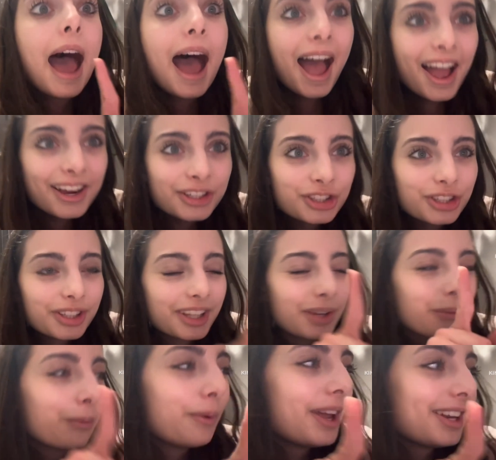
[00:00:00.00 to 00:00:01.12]
Actually,
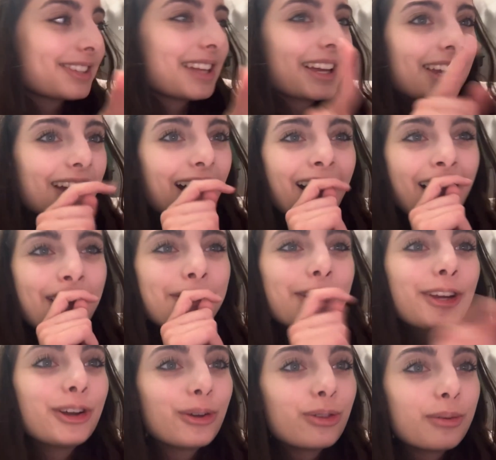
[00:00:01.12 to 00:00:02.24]
wait a second. I'm
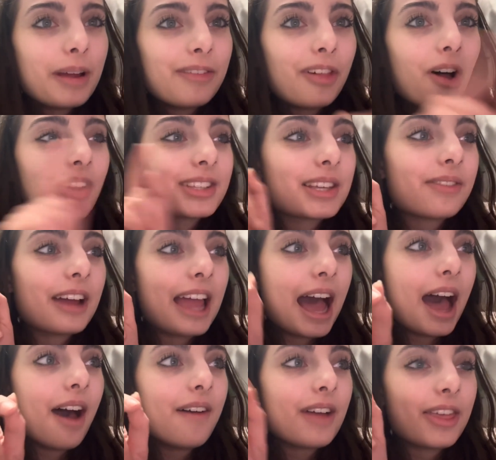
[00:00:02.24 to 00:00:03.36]
gonna go through my vlogs.
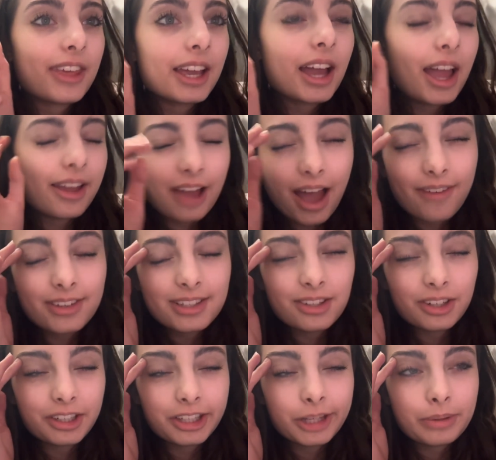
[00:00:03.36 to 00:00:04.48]
I think I have a
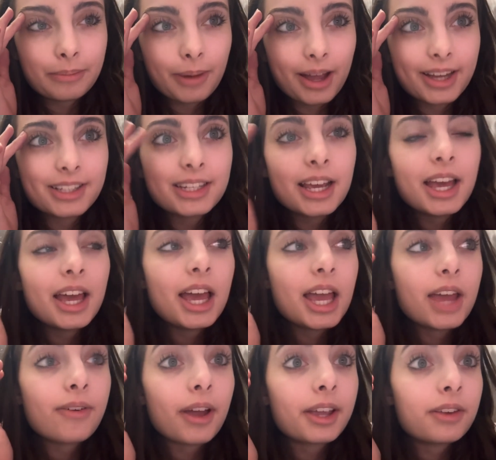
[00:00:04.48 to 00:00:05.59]
certain clip in mind.
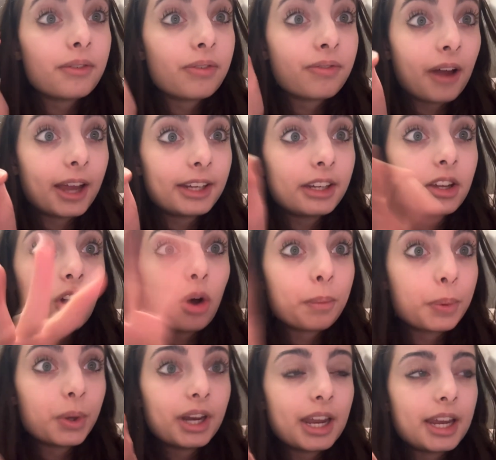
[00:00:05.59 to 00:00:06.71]
If I can find it, I'll
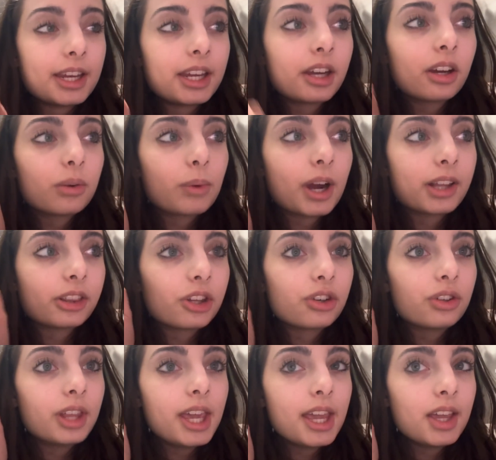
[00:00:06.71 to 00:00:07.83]
put it in here where I
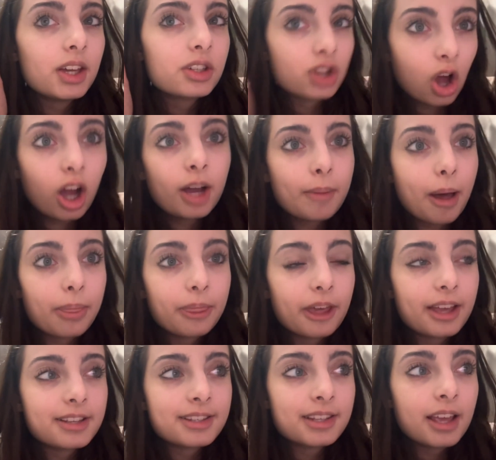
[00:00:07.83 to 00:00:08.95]
literally talk about
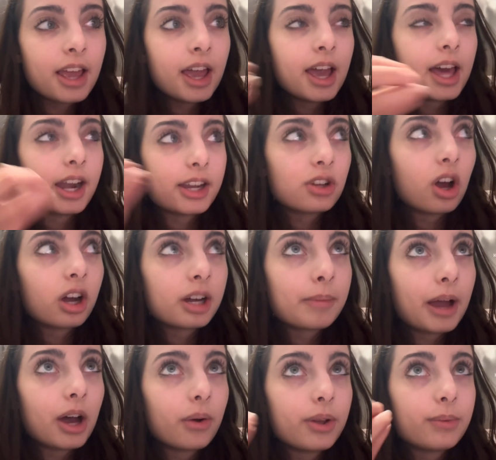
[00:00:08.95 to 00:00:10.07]
this. And I talk
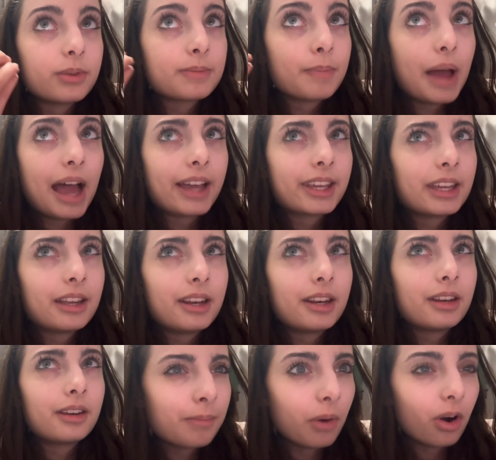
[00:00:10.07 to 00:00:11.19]
about, it was back
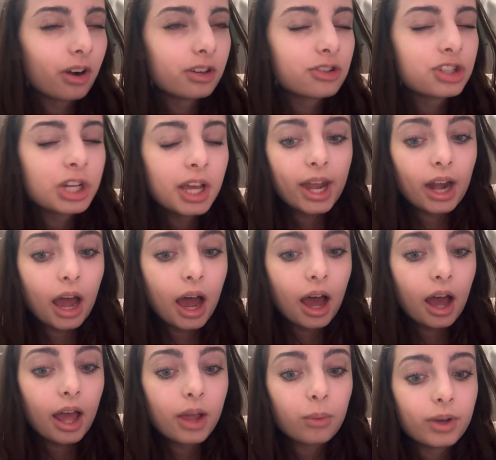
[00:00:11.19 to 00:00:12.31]
in March, and
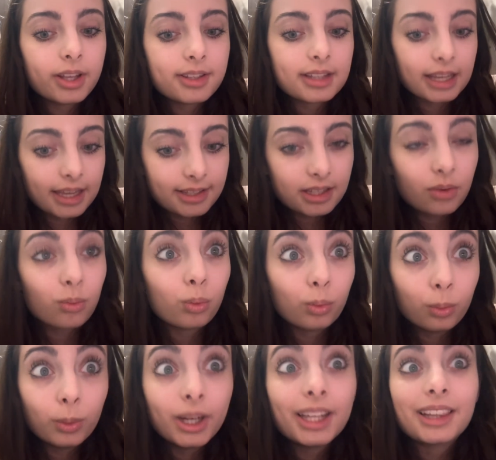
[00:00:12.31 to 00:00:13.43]
I was, like I said,
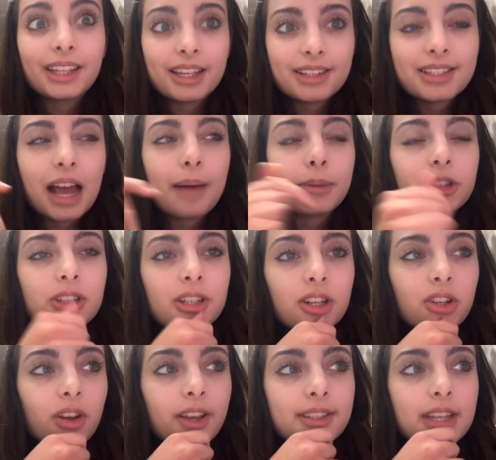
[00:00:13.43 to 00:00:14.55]
really establishing
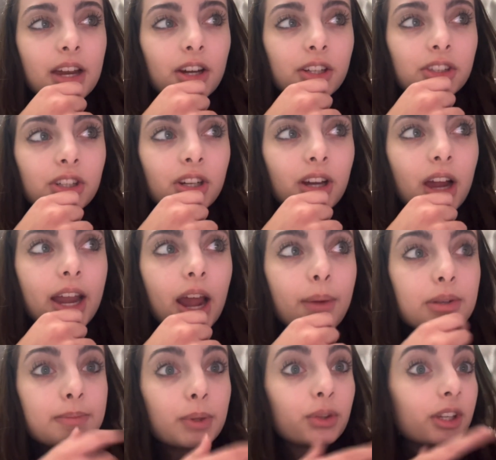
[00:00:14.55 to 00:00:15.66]
Natalia's character, and I
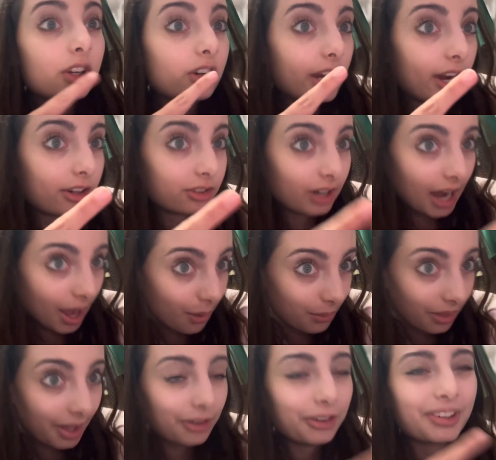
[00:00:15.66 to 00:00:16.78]
was building her character
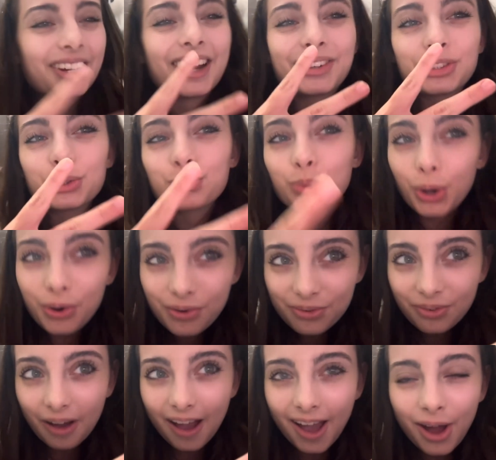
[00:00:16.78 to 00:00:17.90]
outline and her character
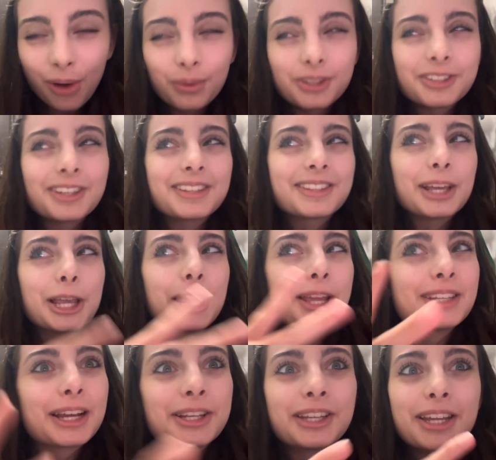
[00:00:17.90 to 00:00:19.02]
profile, which is a
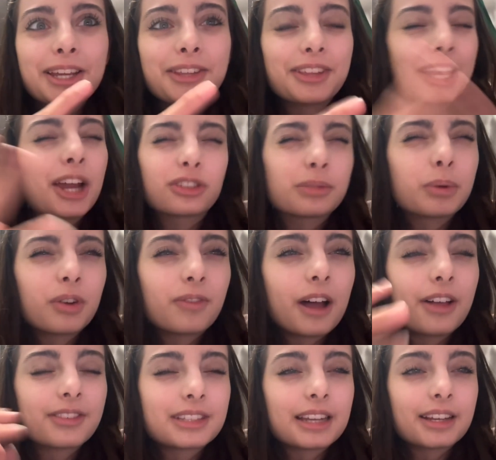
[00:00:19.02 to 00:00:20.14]
technique. The character
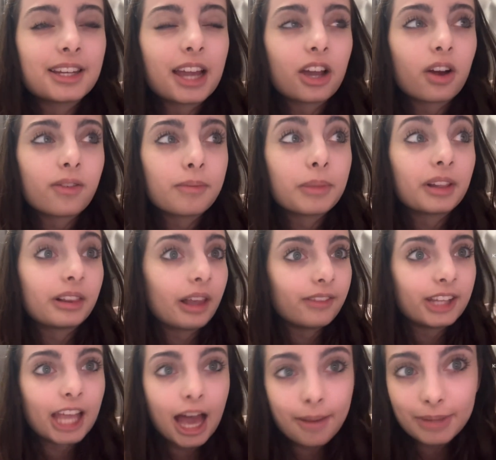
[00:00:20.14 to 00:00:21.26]
profile is a technique I got from the
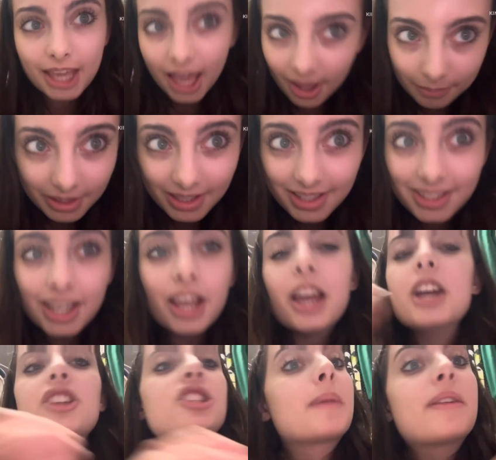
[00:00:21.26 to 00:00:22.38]
lovely Abbie Emmon.
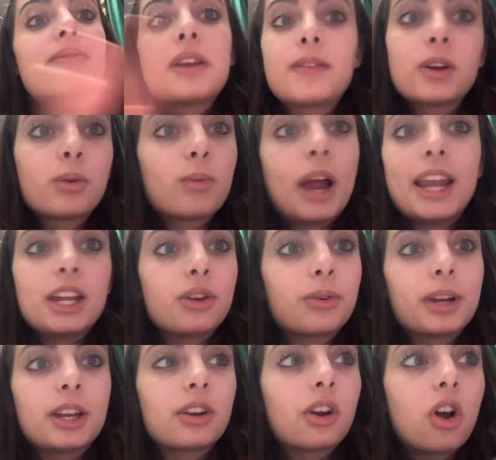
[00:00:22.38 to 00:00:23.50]
She's my favorite writing
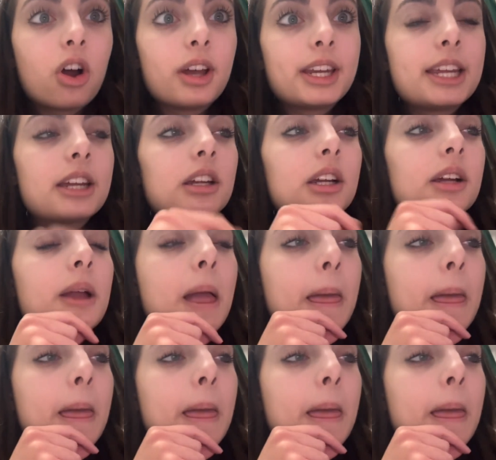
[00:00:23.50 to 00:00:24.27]
creator on here.